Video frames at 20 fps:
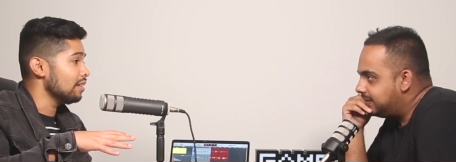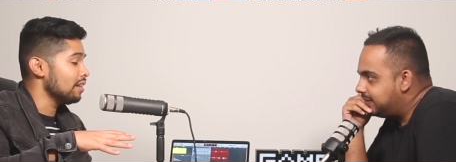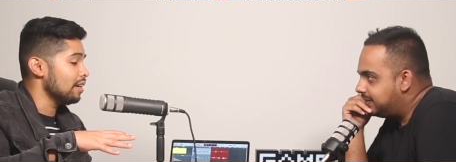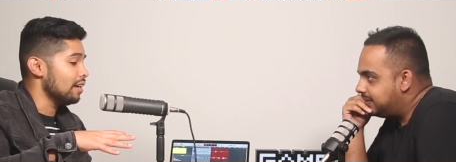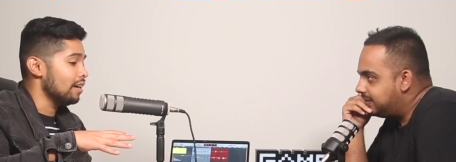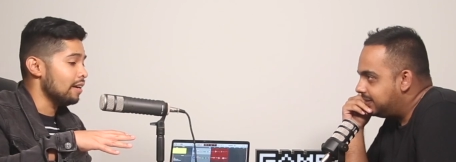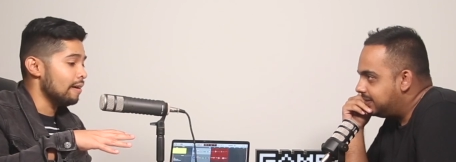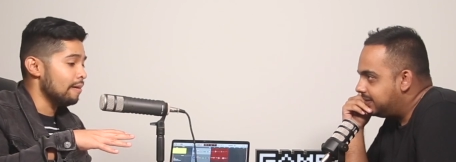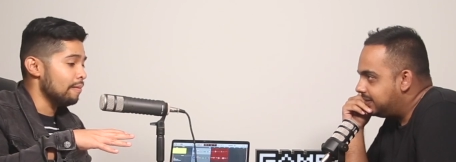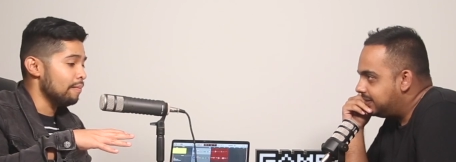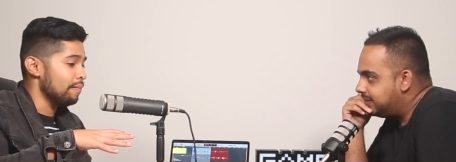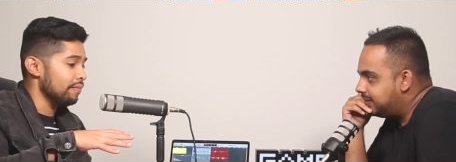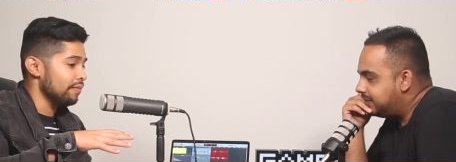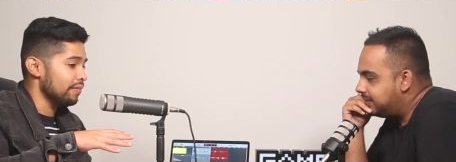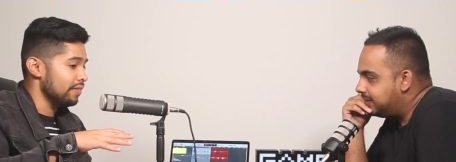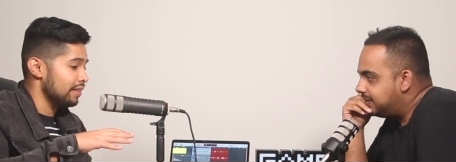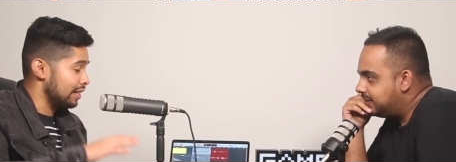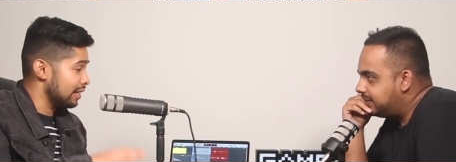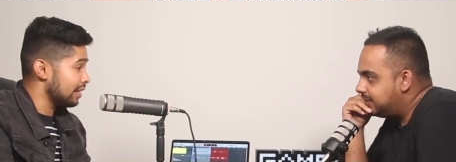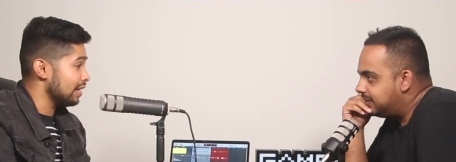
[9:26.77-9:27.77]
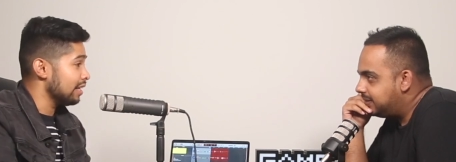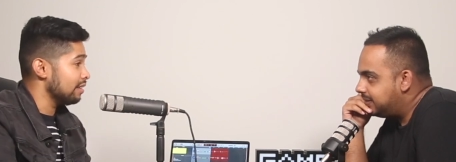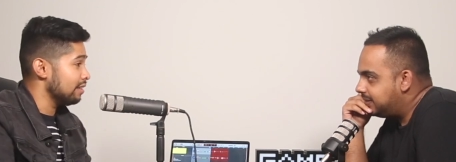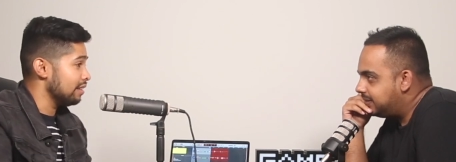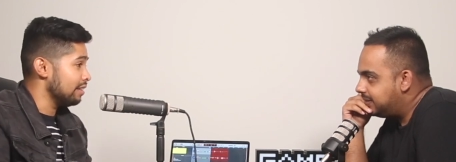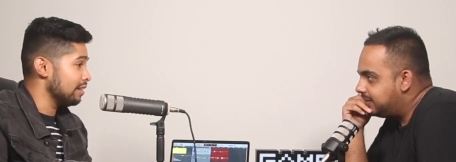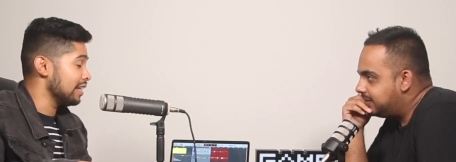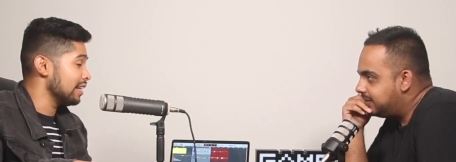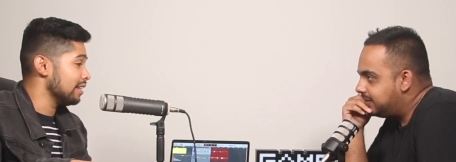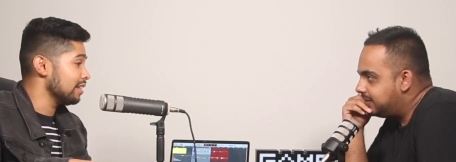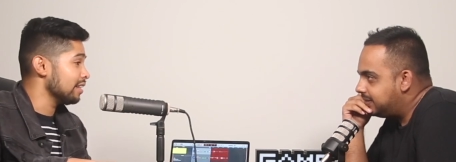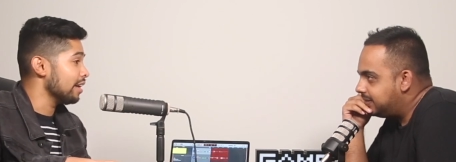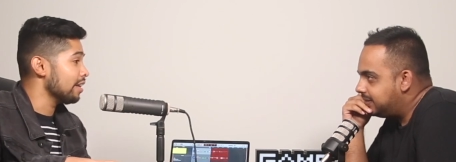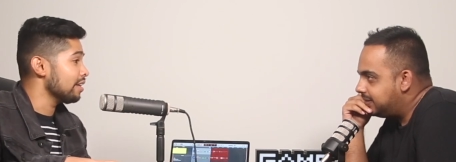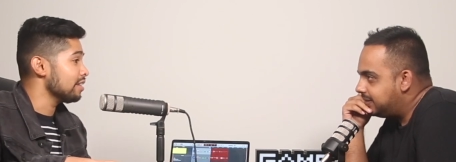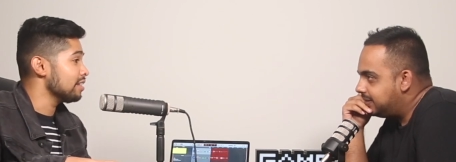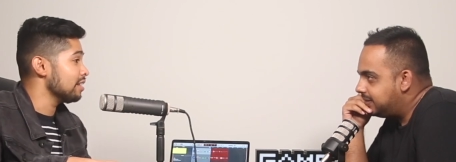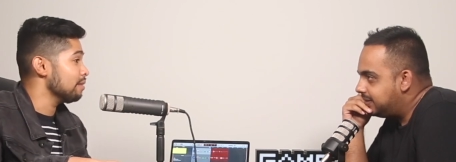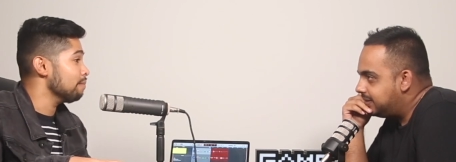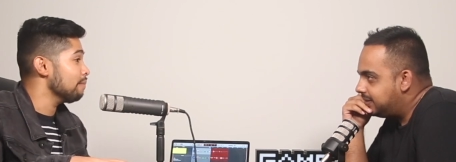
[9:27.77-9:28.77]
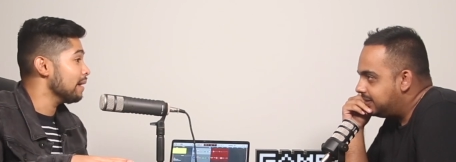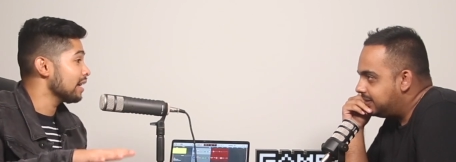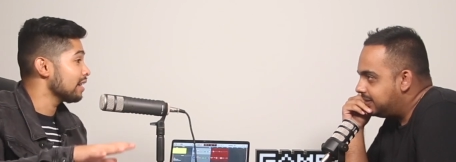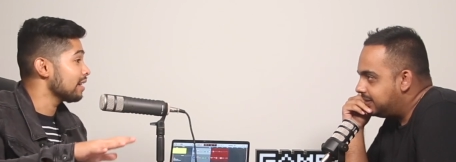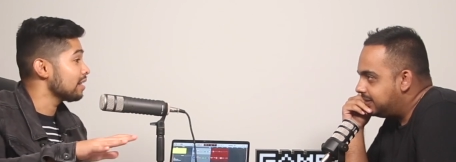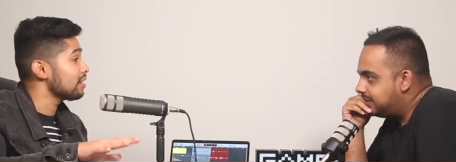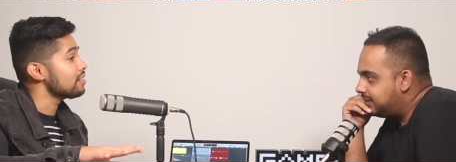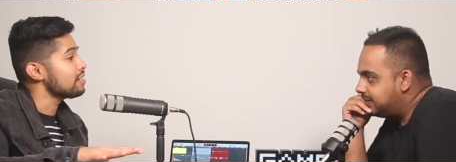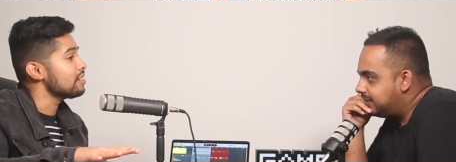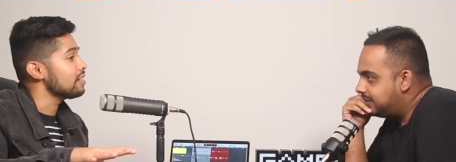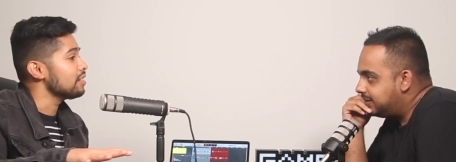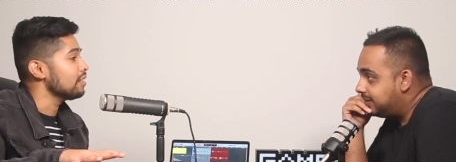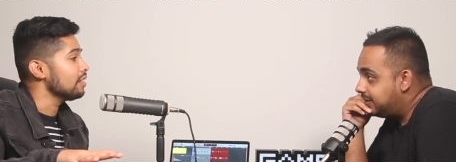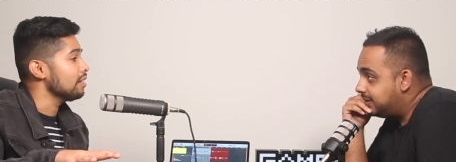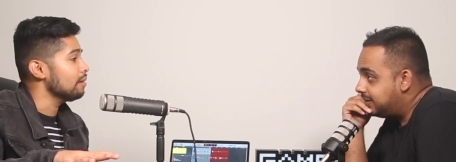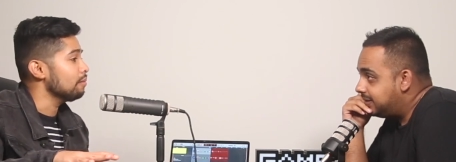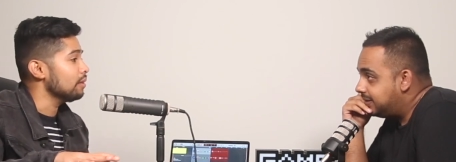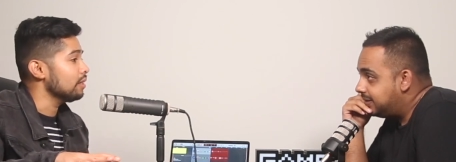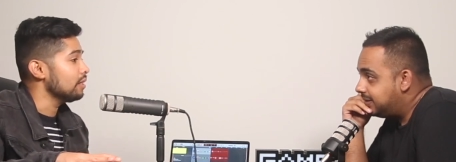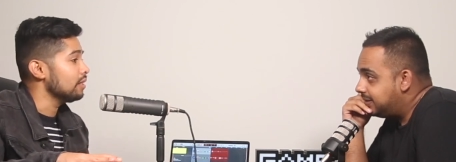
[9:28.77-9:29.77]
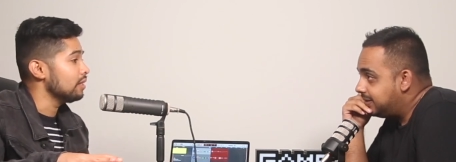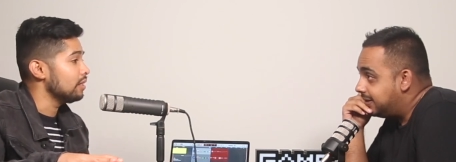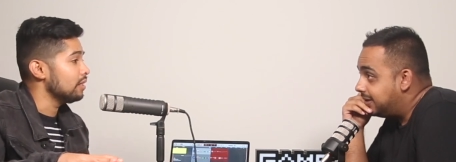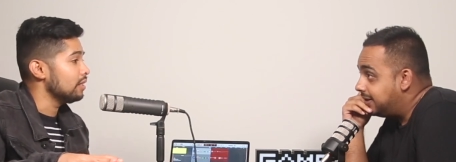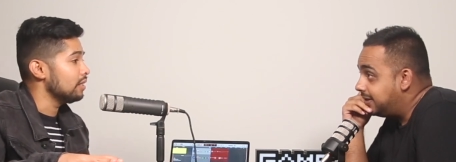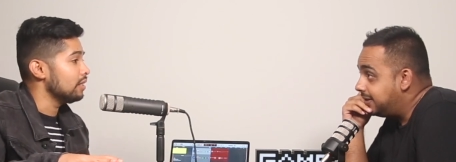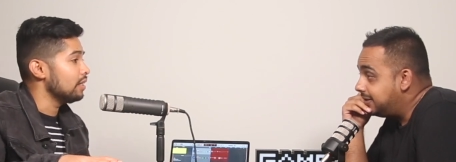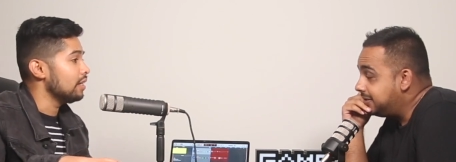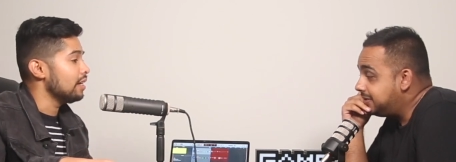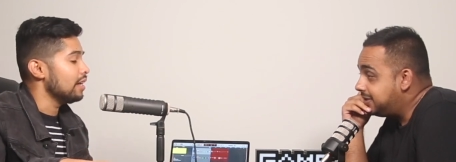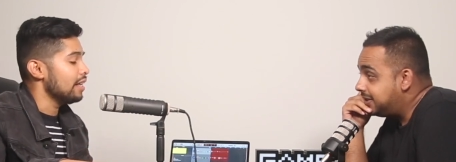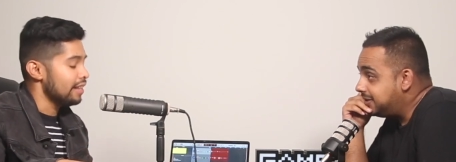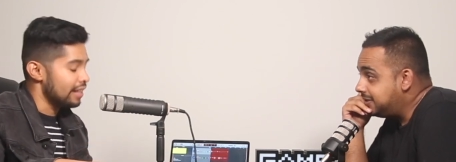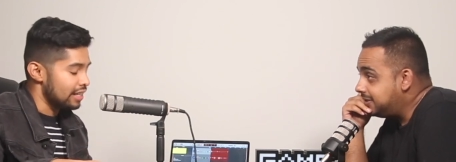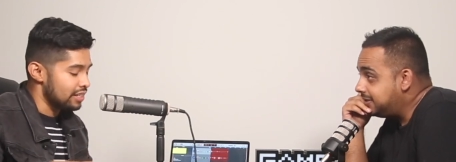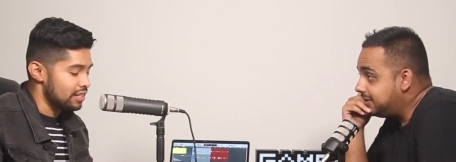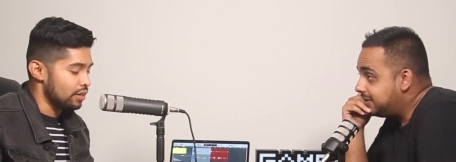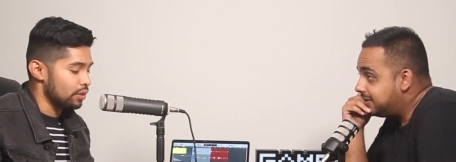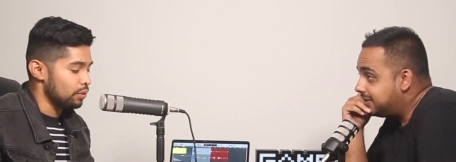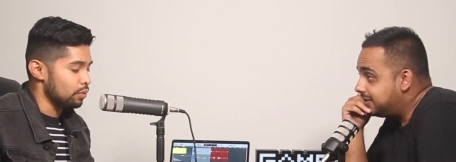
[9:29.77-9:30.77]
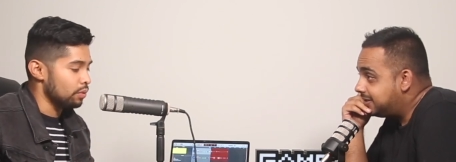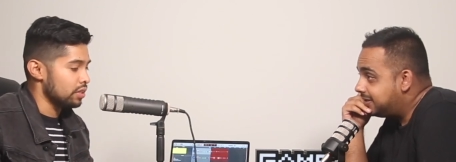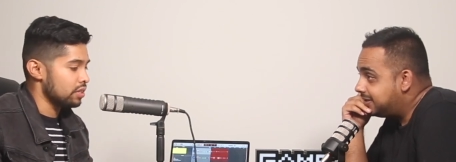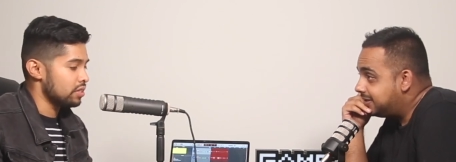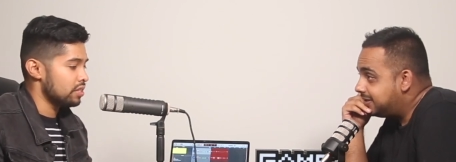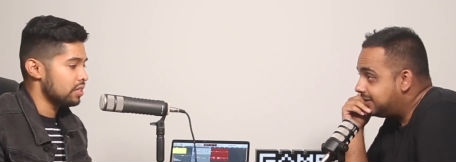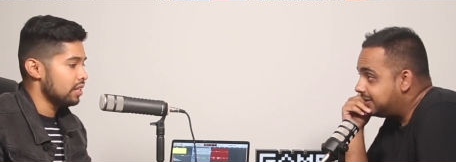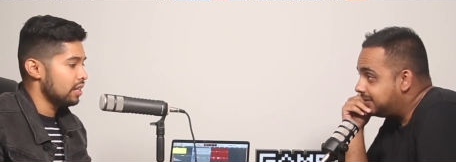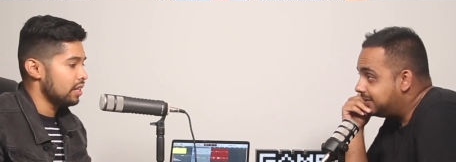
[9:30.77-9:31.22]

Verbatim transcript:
Speaker 1: uh, they get they're getting guaranteed bank at a certain number. Oh, okay. That's how it works.